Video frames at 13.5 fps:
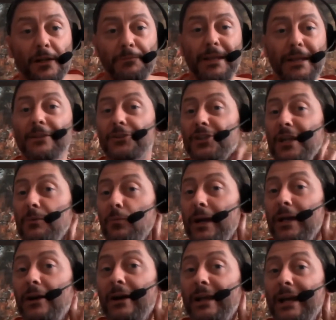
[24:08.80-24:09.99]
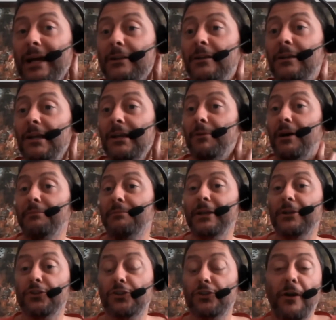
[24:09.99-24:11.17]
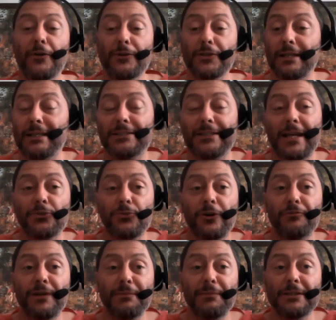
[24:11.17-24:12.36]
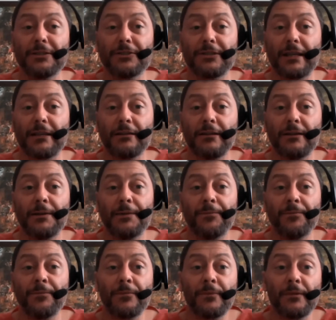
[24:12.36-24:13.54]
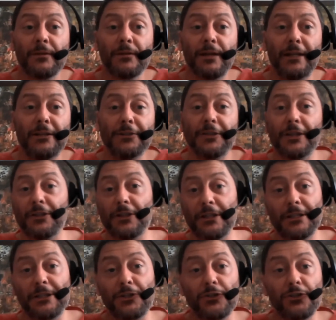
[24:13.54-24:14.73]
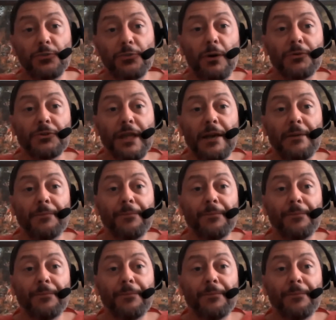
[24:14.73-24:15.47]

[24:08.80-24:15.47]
I'd make it the same way I had, but I'd make sure it was at least 10, 12 millimeters thick in addition to what was there.